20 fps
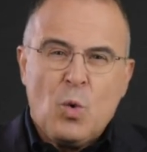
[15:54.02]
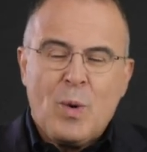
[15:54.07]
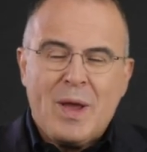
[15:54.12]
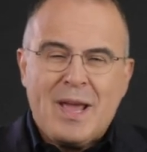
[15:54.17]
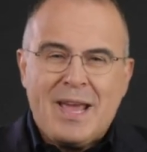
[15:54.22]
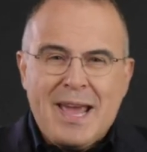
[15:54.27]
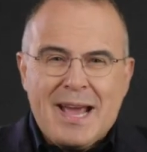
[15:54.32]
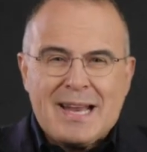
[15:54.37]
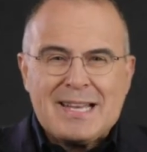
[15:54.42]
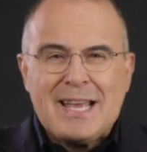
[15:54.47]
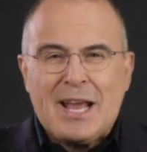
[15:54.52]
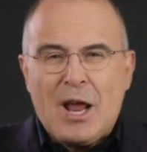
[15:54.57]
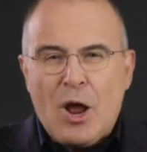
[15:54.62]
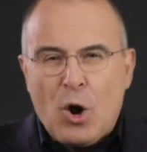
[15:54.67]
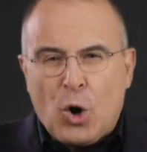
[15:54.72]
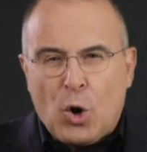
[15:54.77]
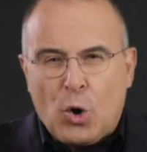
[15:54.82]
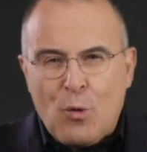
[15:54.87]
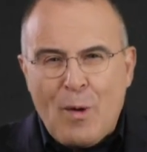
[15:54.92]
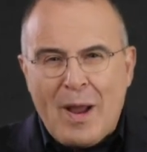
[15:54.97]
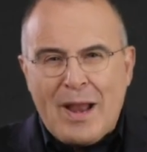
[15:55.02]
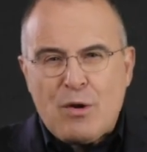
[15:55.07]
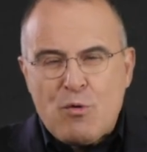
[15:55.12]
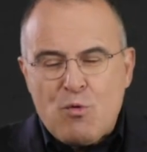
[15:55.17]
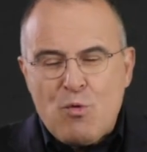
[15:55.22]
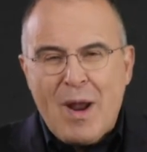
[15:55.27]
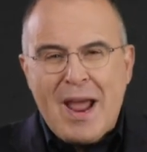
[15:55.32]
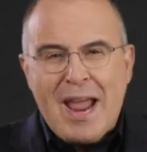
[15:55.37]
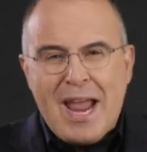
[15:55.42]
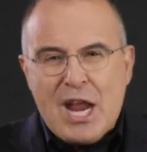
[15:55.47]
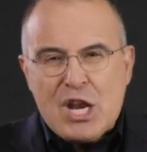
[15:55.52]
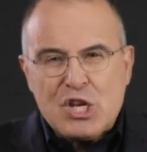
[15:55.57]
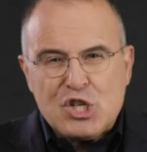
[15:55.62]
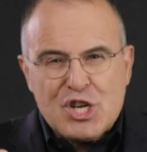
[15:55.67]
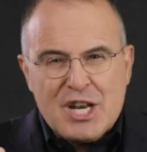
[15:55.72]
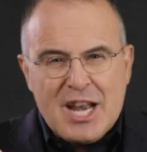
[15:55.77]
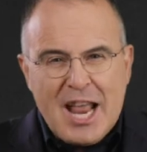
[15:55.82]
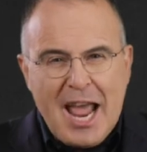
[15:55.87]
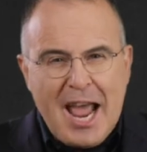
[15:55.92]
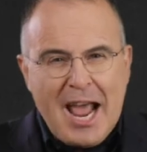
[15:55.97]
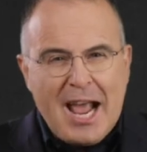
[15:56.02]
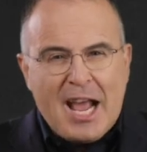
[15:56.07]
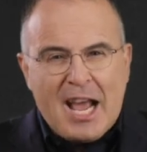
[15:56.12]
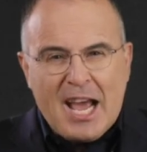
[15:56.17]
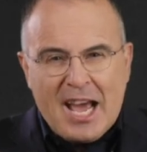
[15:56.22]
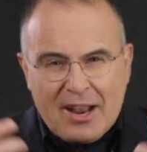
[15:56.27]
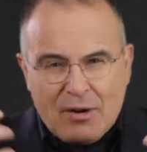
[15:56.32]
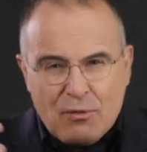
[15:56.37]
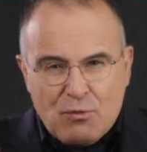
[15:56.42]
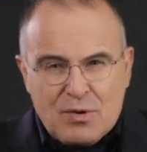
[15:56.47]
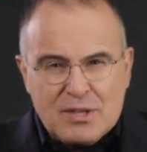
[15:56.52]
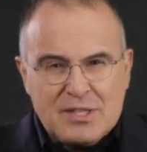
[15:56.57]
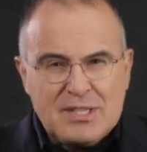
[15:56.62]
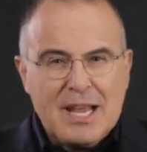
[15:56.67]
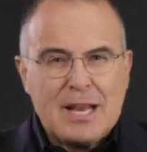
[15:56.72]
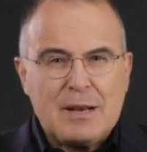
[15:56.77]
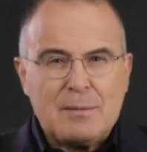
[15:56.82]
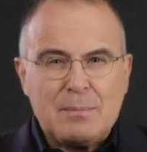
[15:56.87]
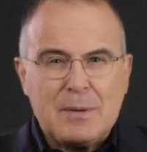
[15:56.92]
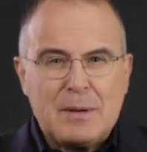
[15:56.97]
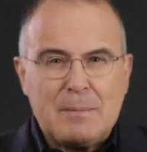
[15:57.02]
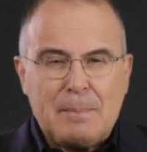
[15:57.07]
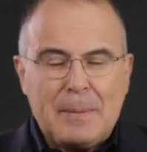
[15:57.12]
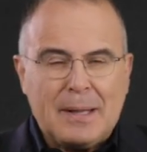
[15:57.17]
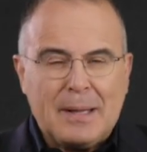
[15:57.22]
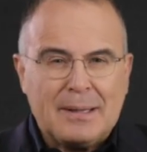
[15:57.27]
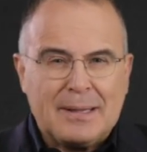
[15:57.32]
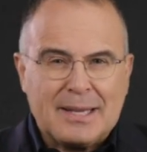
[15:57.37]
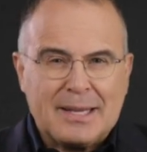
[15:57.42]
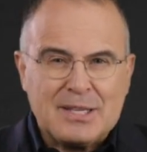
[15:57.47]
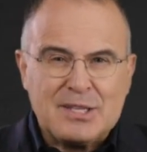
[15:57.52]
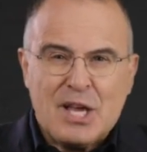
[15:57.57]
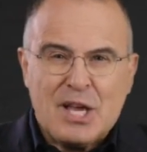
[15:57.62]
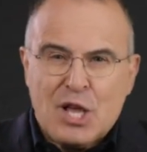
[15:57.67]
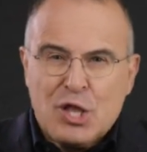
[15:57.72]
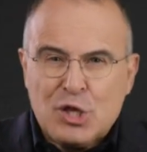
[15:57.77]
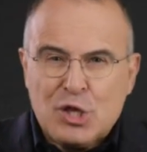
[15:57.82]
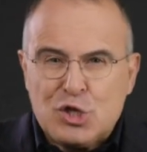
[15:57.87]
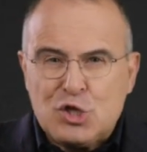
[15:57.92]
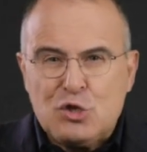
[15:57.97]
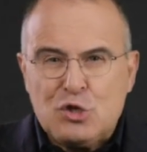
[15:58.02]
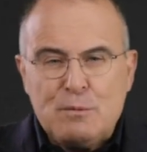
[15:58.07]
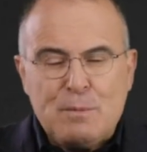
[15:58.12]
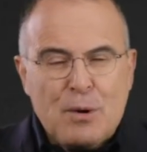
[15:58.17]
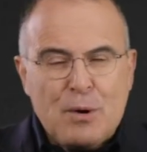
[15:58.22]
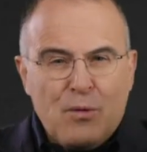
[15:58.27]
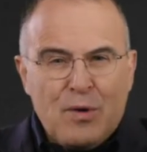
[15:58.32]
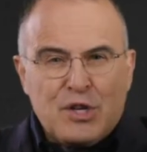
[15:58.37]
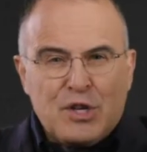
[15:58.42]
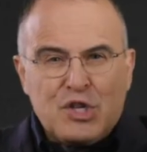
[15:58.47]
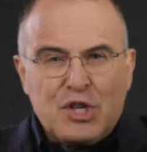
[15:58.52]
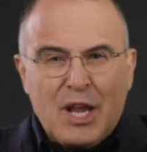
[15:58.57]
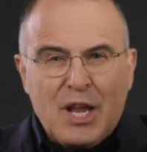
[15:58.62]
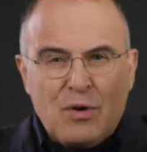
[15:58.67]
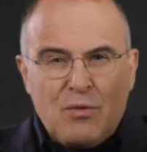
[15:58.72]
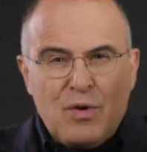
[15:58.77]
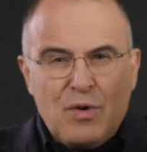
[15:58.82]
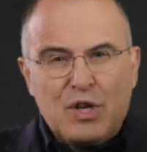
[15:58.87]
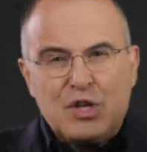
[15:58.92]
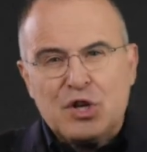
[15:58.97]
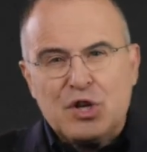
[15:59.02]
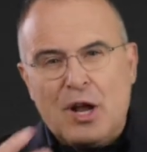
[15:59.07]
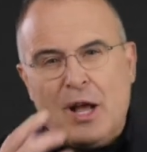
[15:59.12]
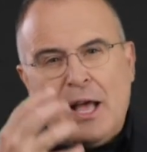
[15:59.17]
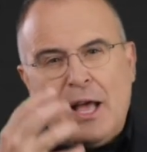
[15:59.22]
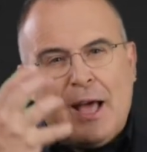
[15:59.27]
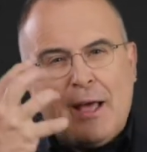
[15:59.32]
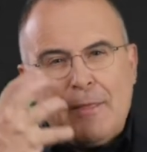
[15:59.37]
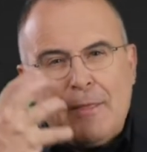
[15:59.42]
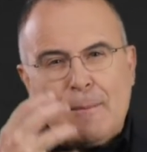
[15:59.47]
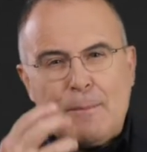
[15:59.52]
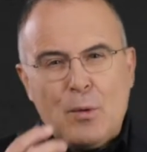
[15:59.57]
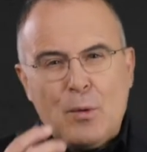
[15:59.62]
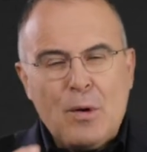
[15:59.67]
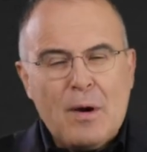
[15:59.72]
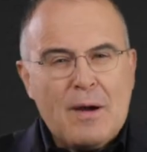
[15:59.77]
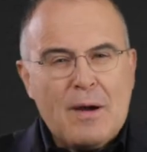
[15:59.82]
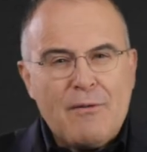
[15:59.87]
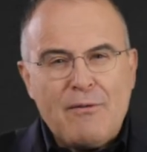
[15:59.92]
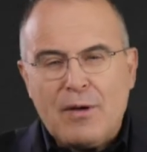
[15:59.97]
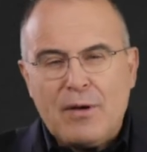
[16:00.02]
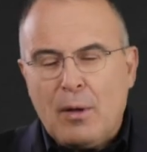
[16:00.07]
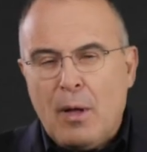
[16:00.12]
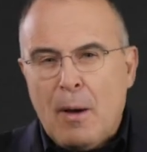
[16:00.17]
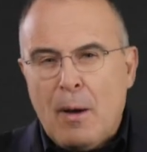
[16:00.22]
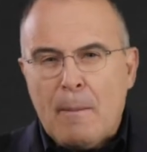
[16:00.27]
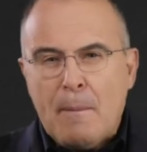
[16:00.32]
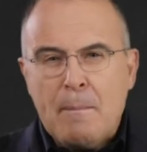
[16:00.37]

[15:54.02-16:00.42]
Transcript: We're getting great rage and anger and resentment building as the super rich get richer and the poor feel